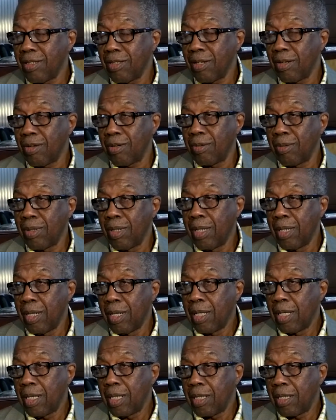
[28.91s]
So
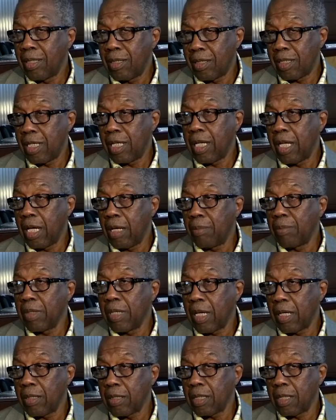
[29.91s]
the city helped
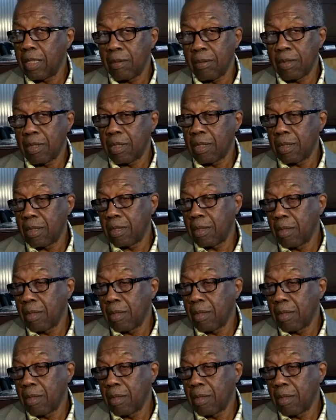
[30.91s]
because it was